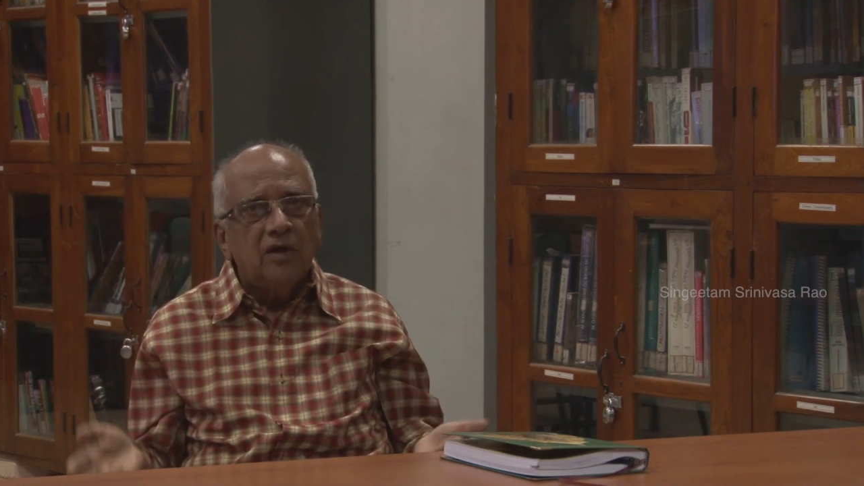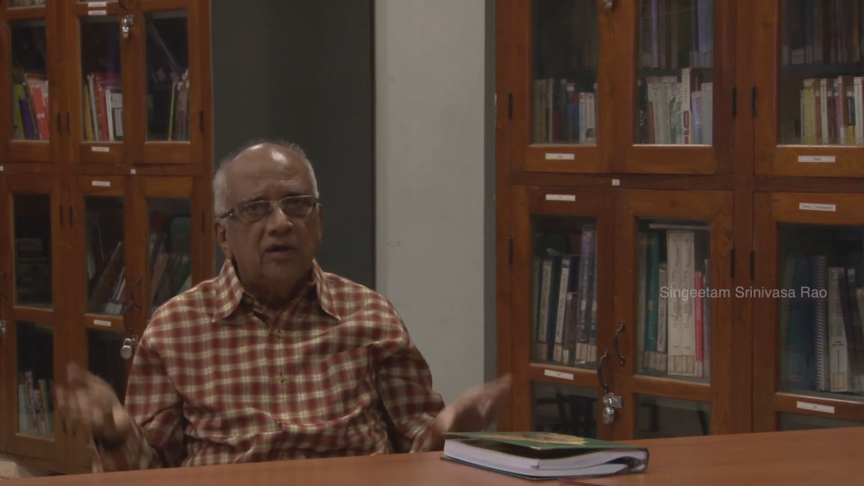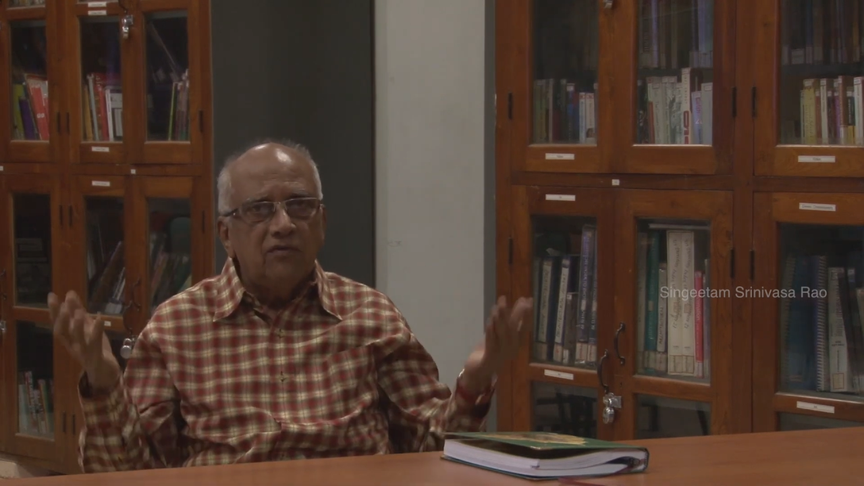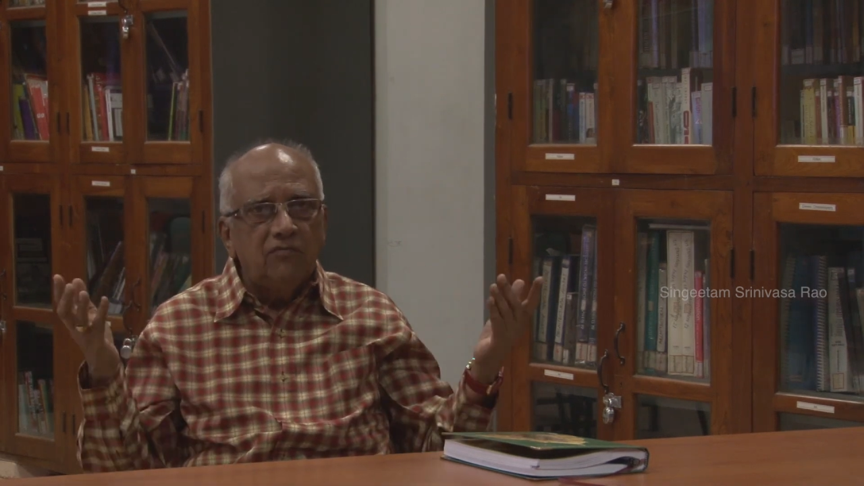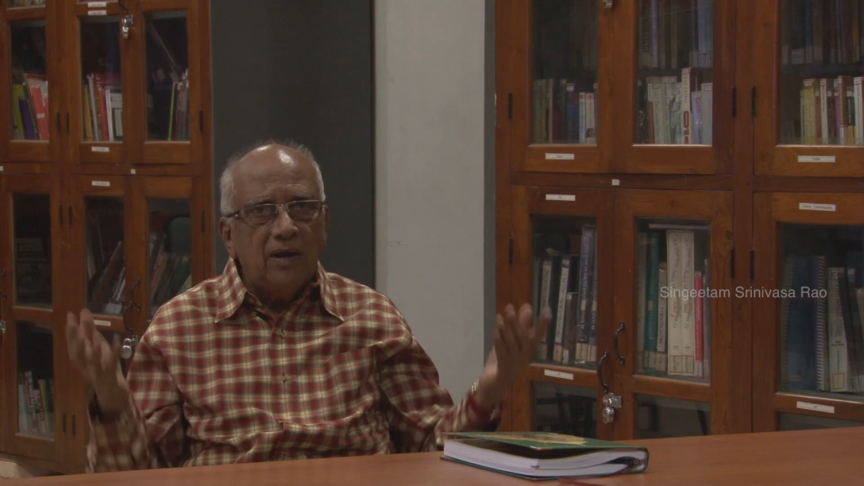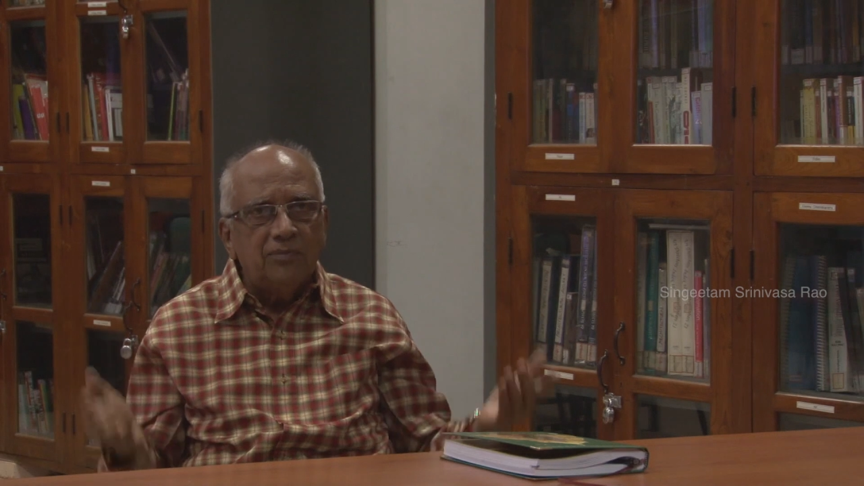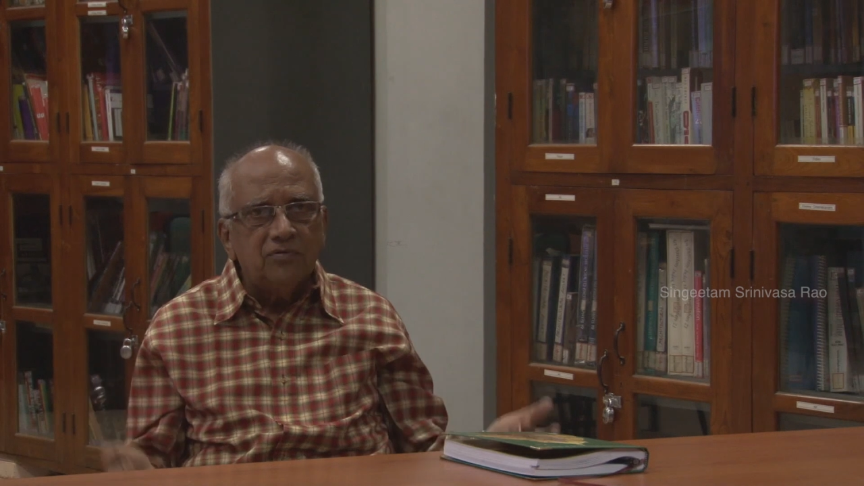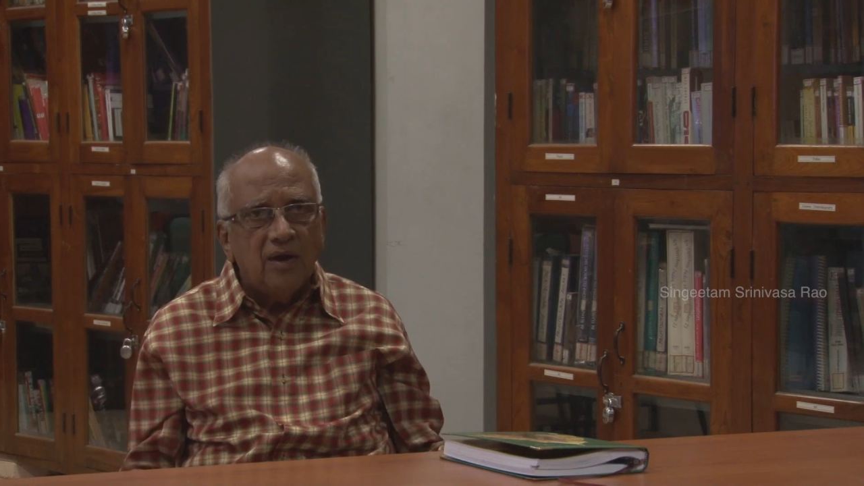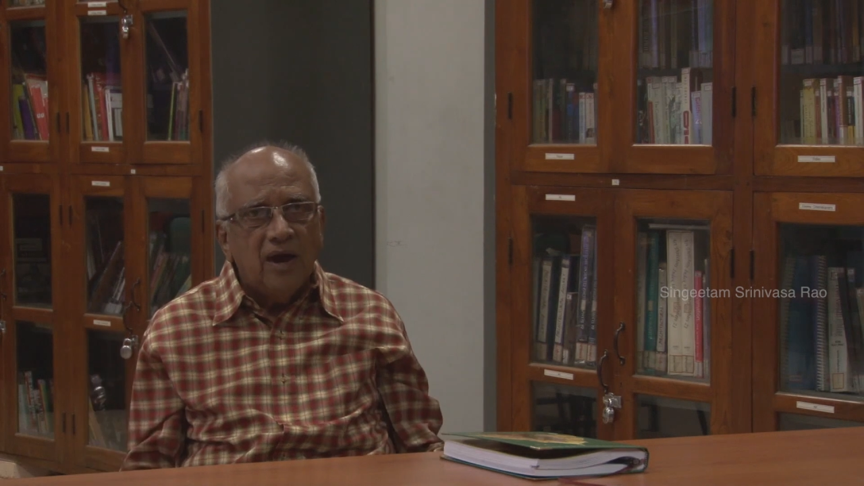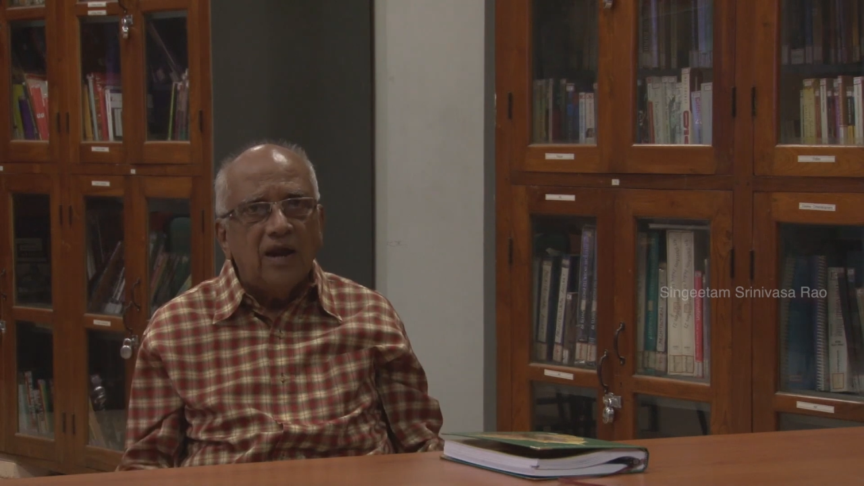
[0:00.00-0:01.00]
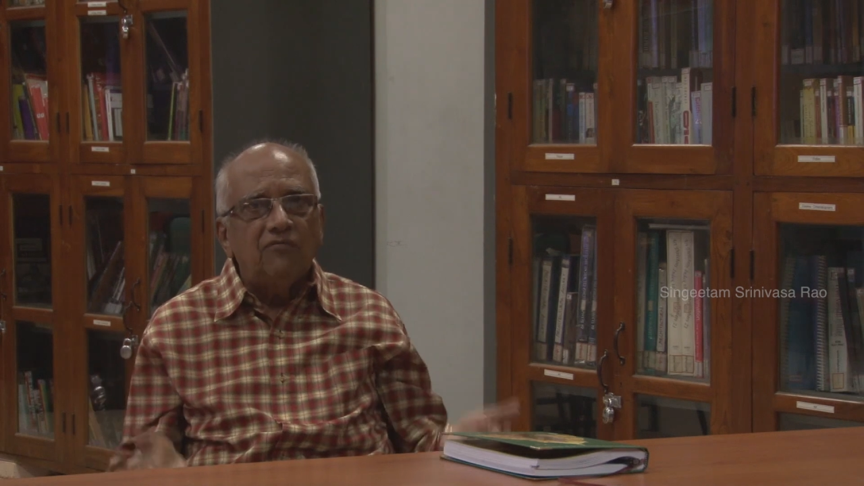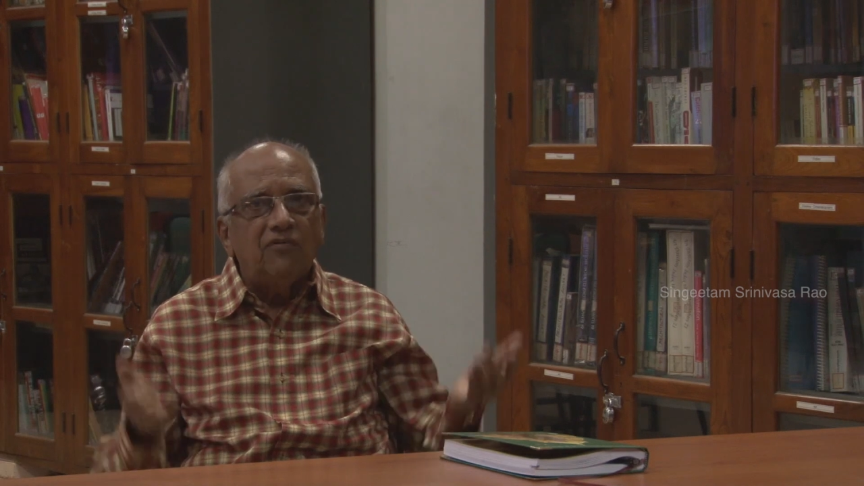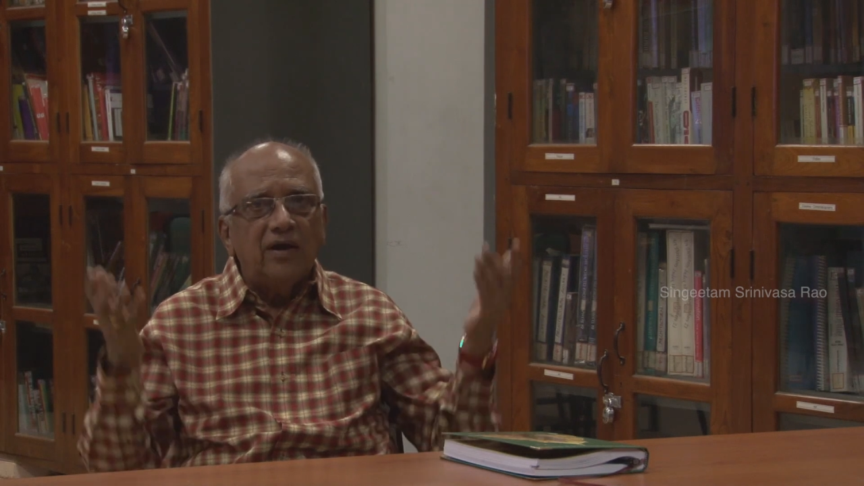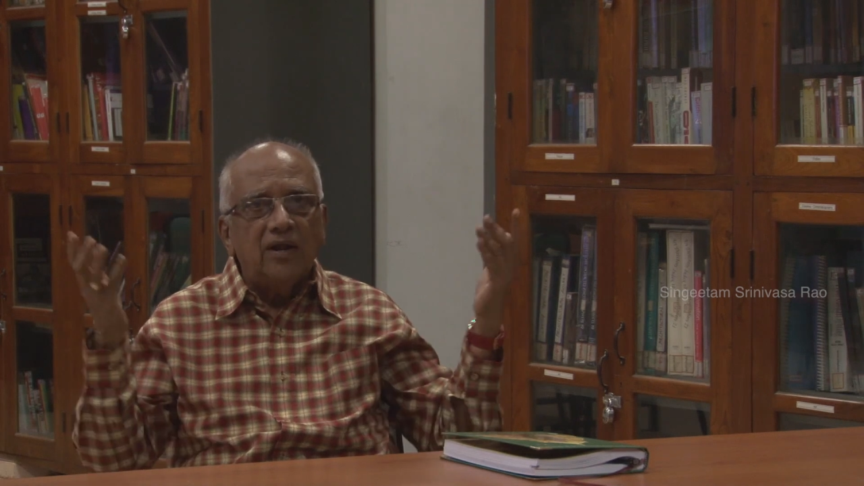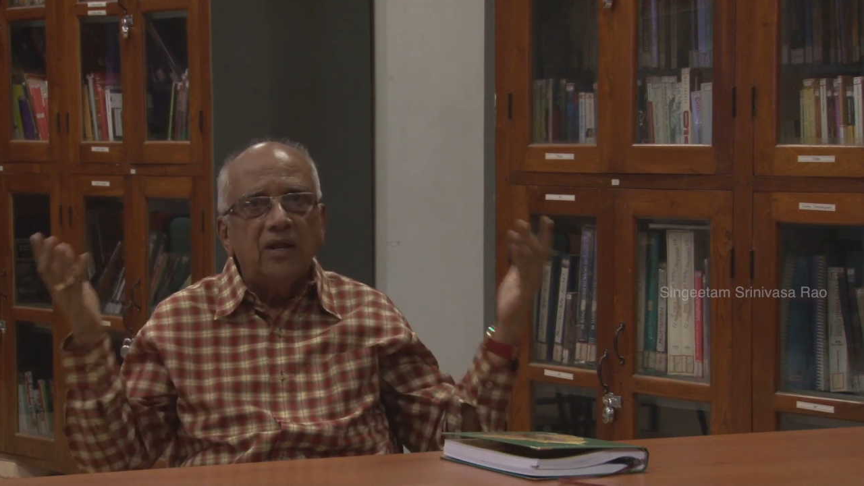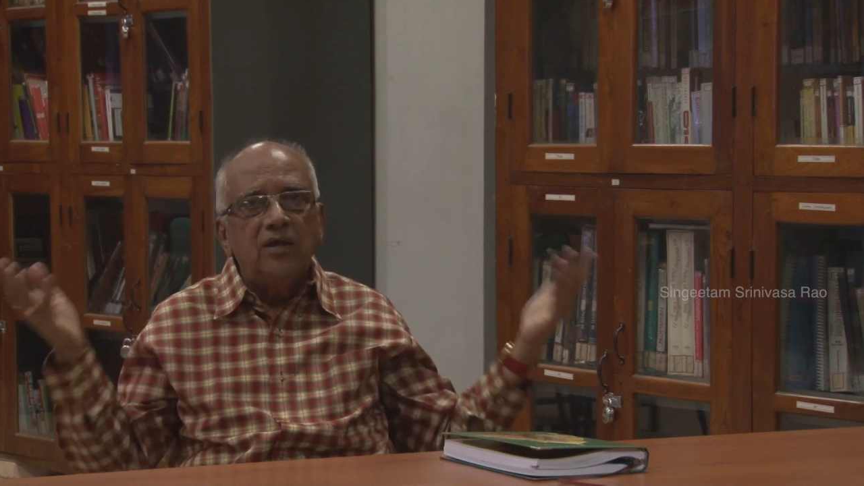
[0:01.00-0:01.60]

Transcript: he weeps, and finally